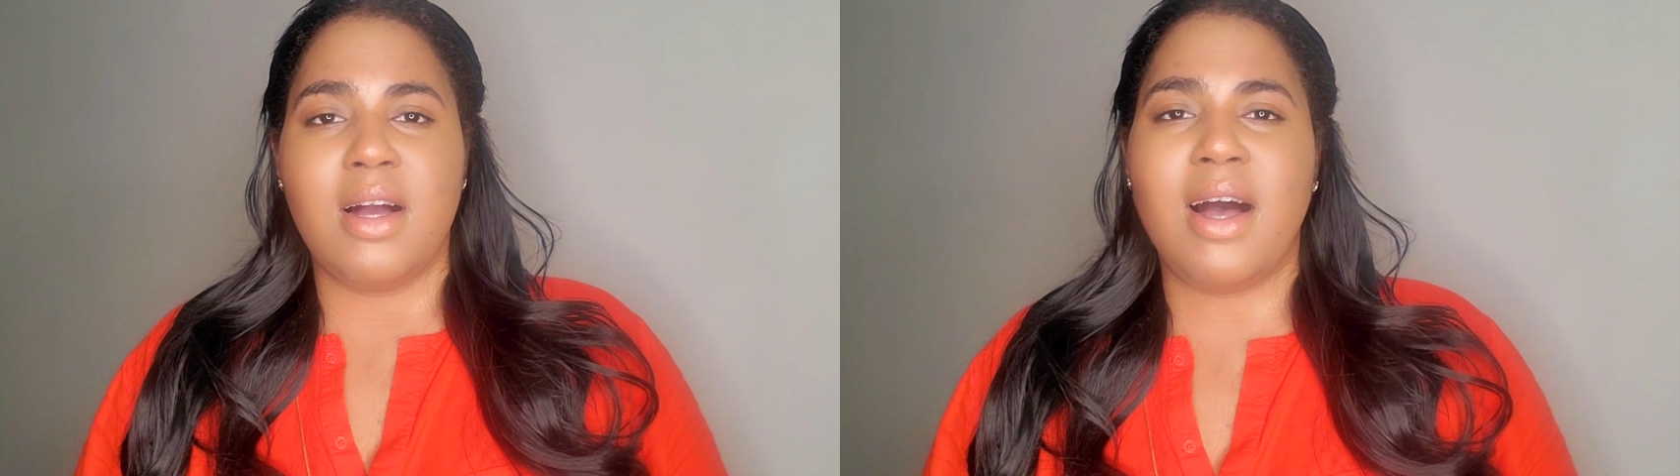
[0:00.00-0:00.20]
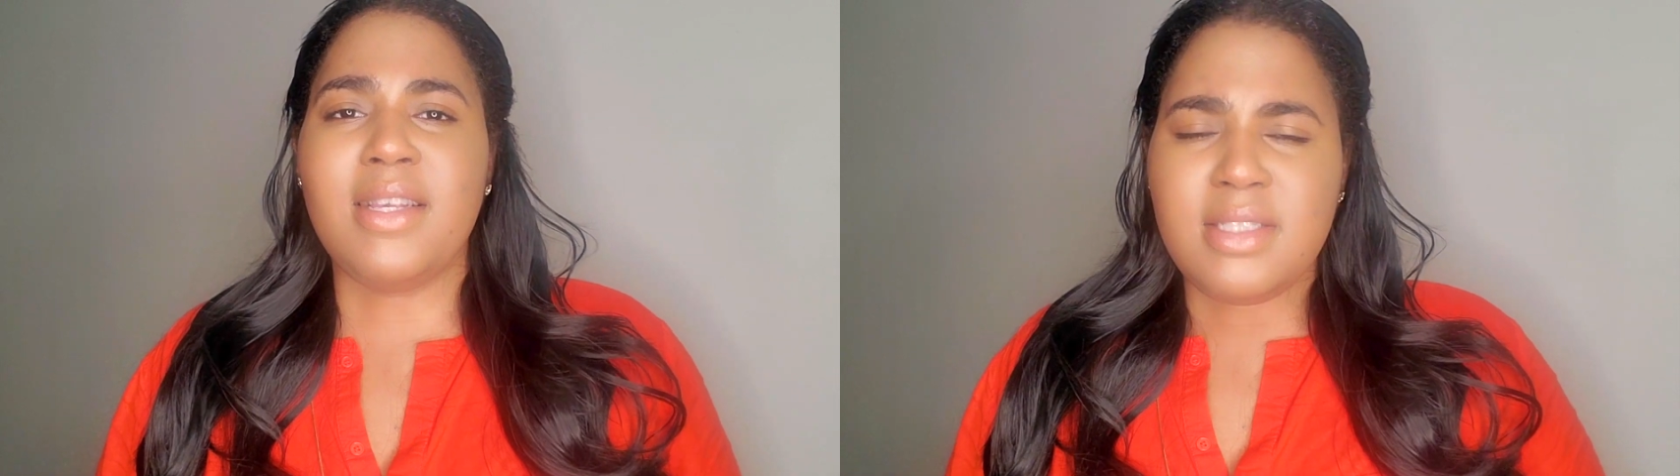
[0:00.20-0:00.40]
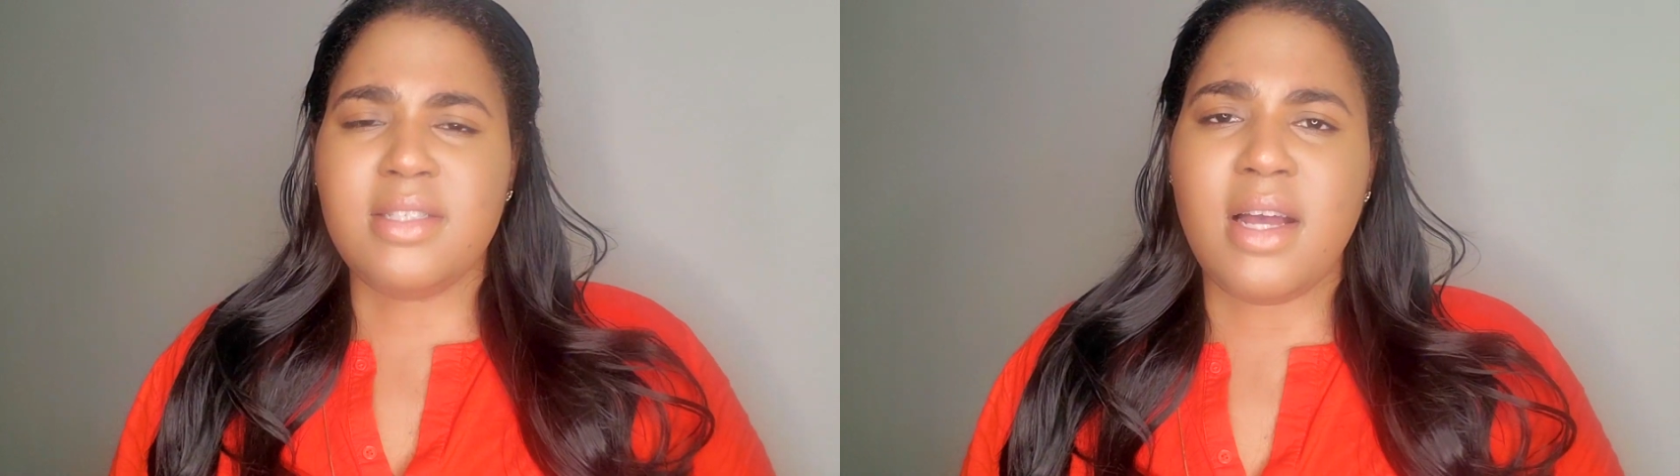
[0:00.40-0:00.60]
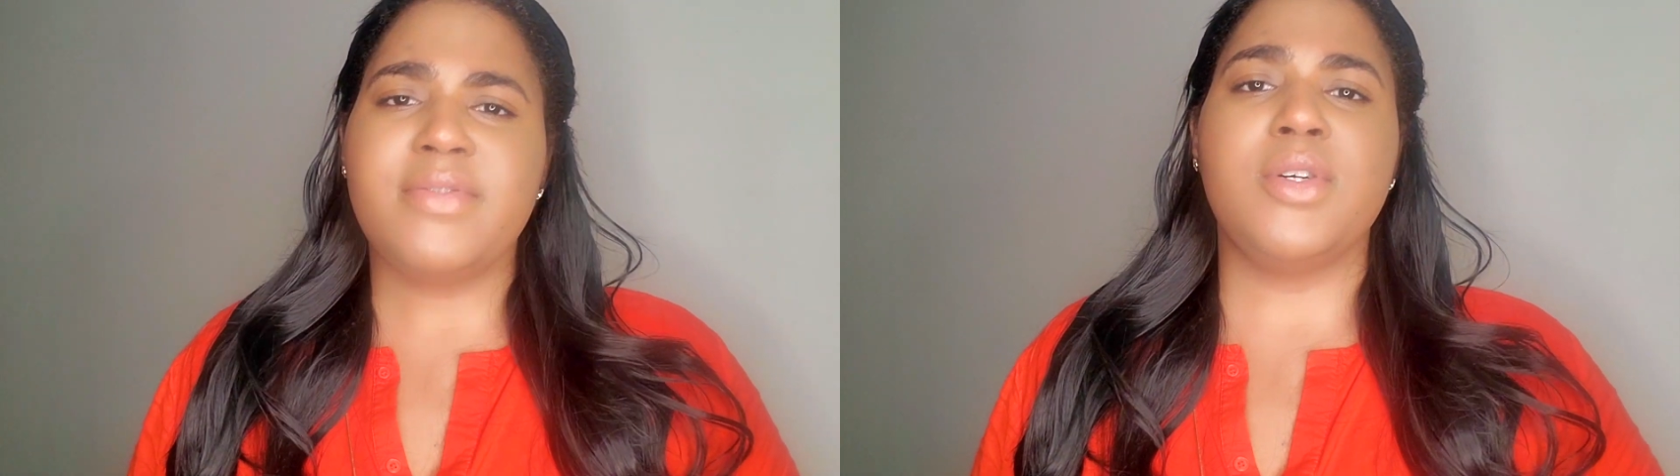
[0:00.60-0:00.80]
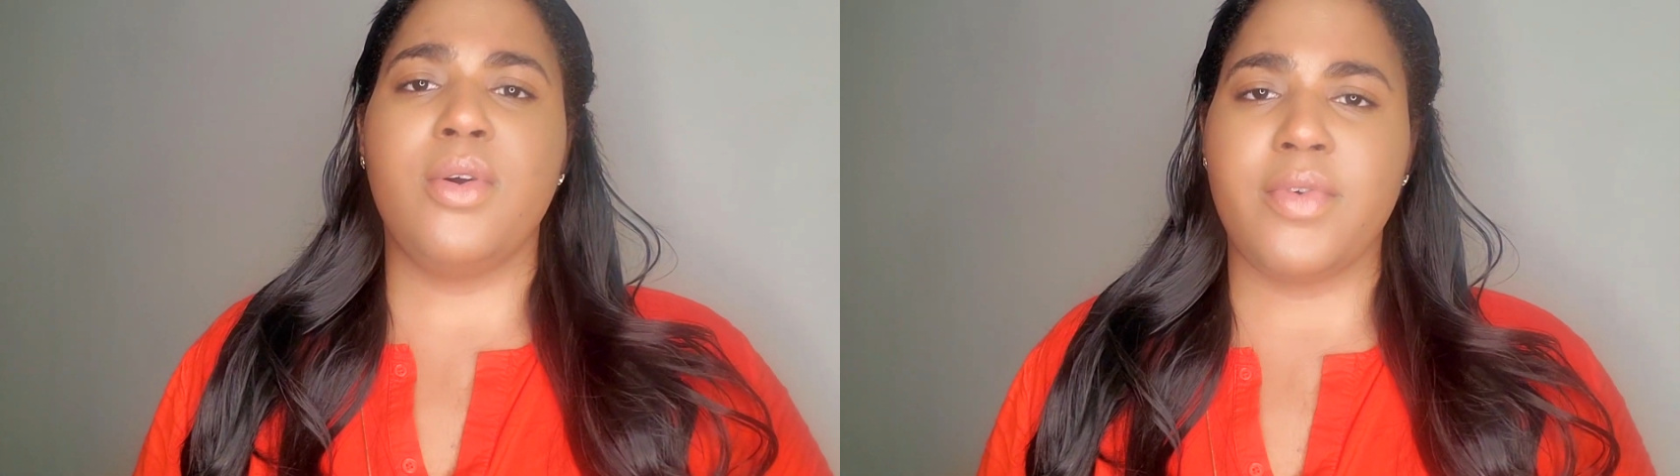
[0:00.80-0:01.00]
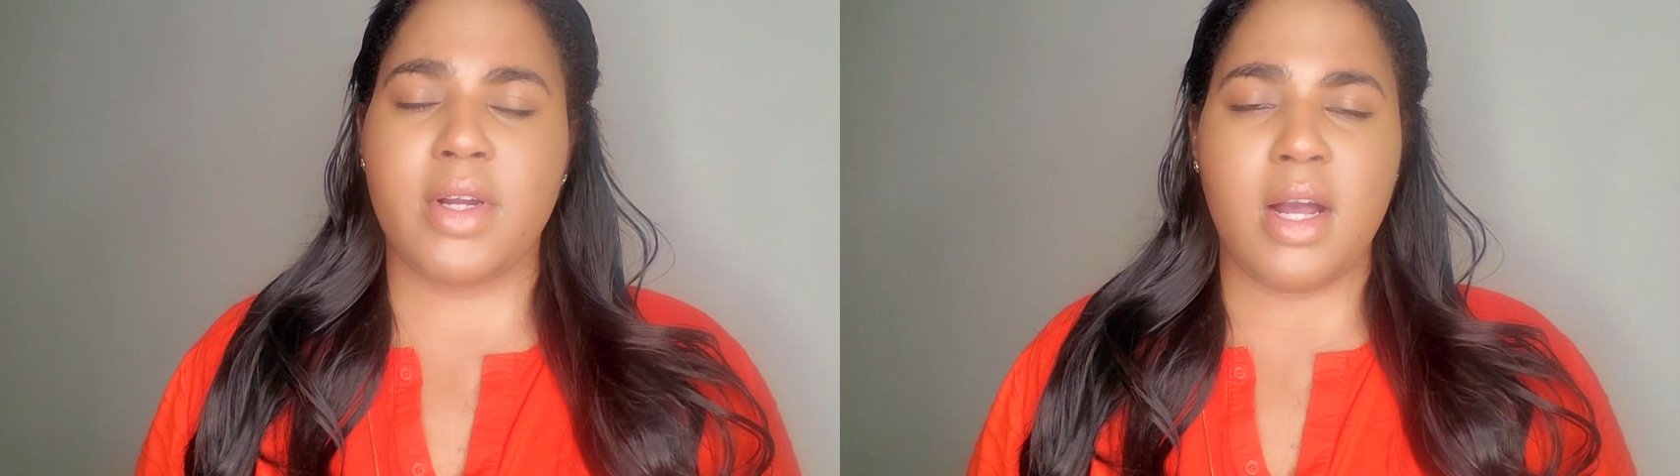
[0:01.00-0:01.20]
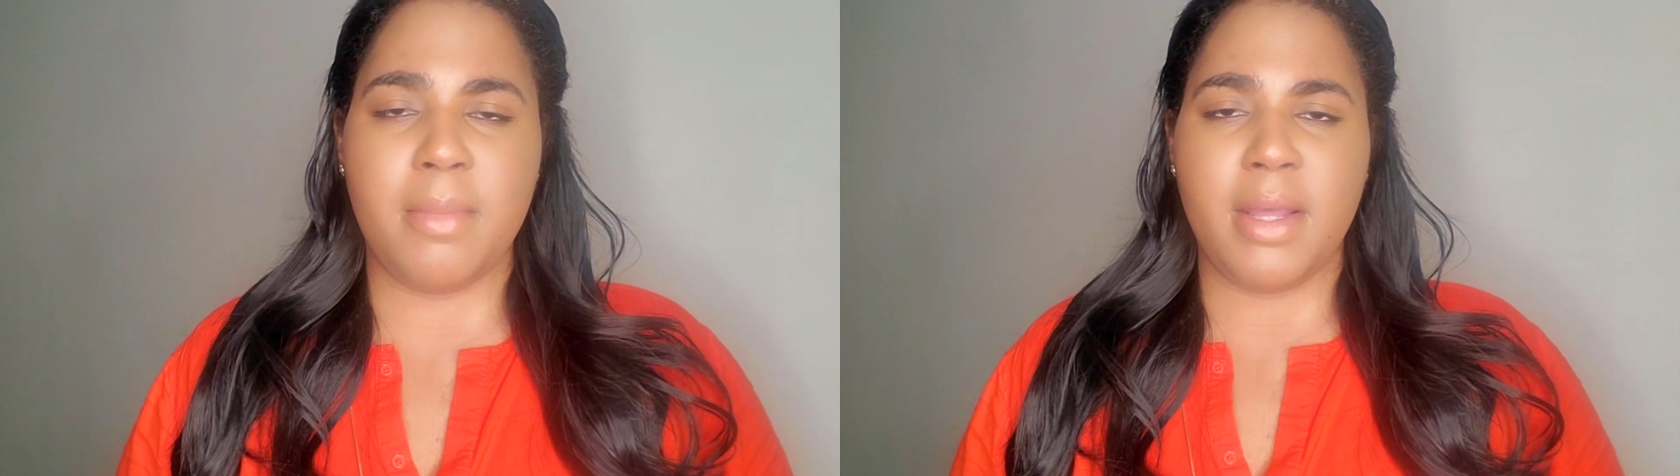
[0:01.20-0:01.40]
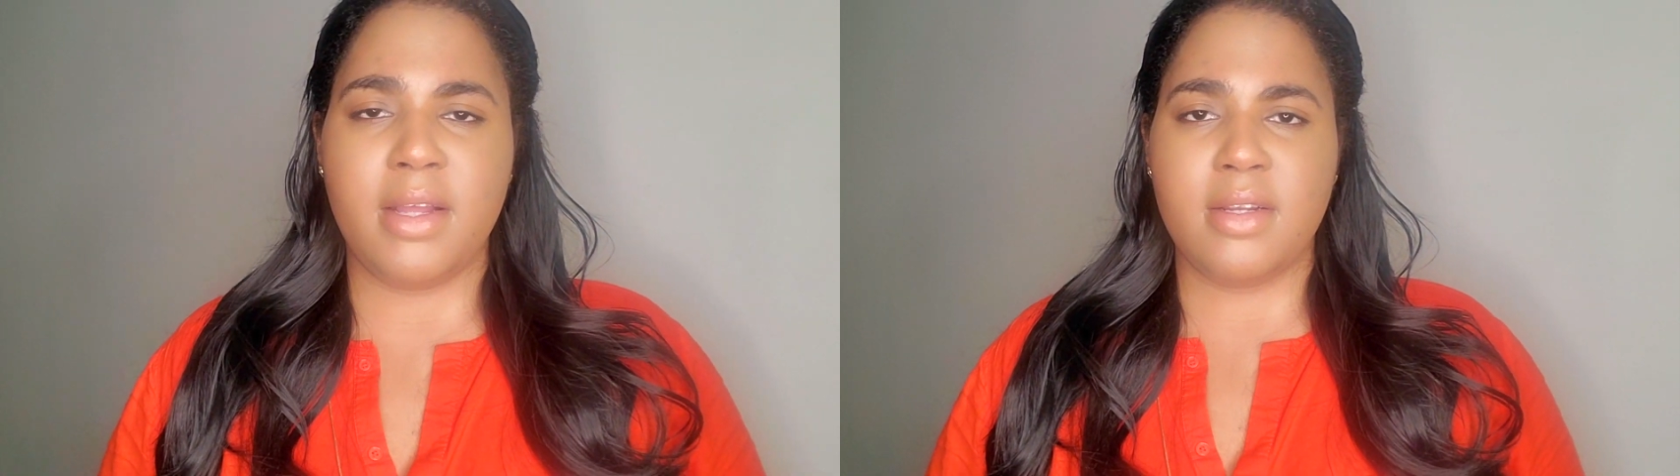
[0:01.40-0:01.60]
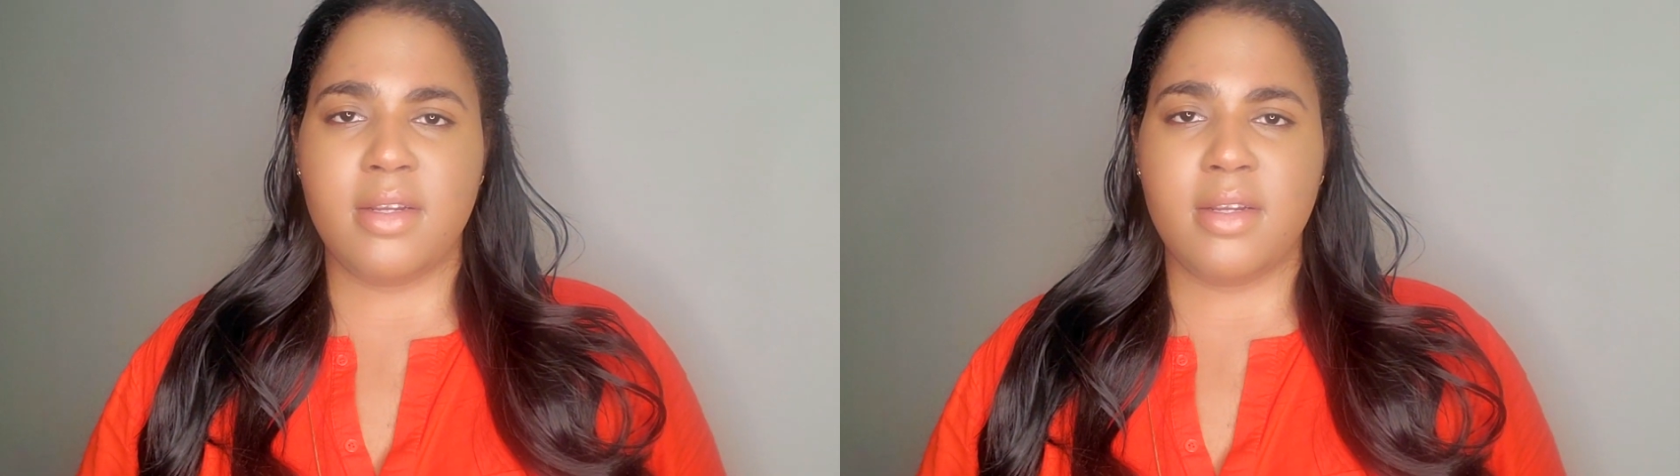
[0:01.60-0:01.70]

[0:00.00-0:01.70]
I still have to overcome it.